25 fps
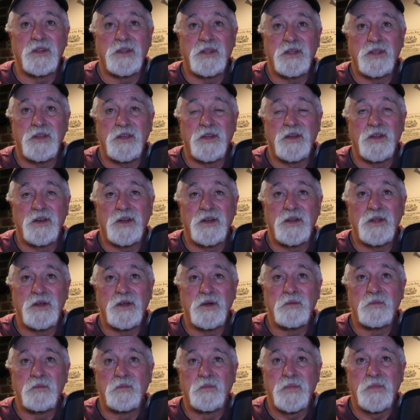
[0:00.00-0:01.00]
that you're going to
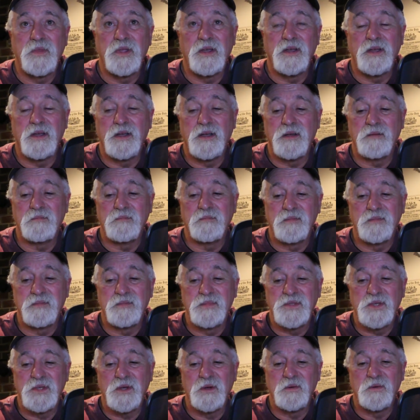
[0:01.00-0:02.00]
do.
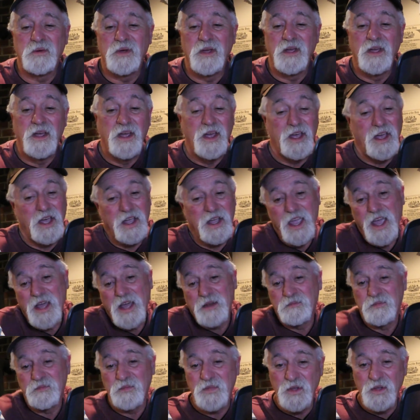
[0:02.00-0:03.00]
So
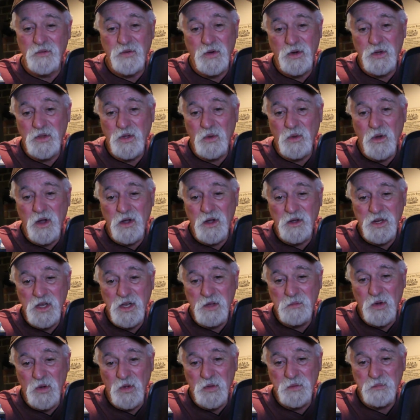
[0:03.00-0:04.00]
again, you've heard the
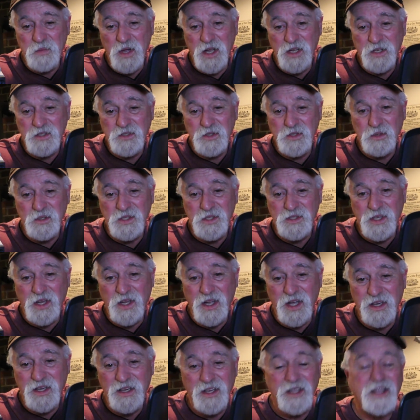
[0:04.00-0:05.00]
quality of both mics, you
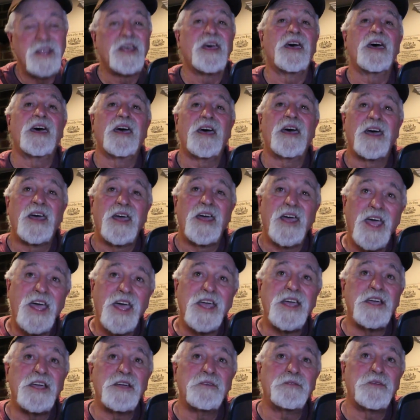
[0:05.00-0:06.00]
decide.
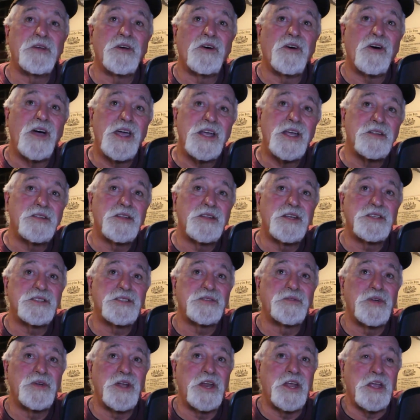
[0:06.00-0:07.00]
Hey, if you like
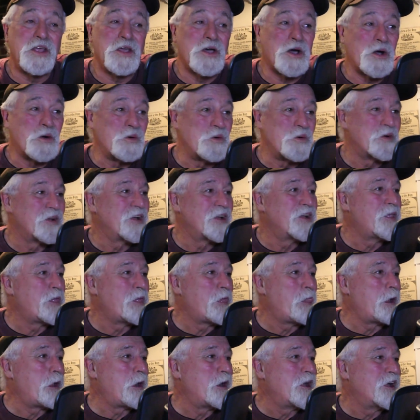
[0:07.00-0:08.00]
this video,
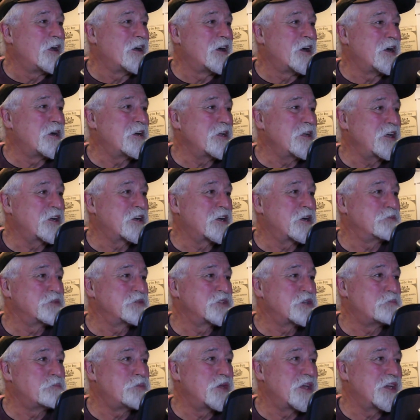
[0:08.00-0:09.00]
here
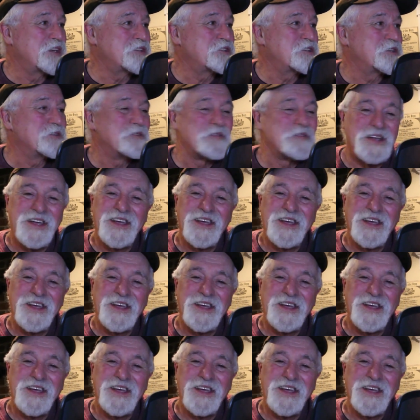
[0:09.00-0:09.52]
comes the pitch.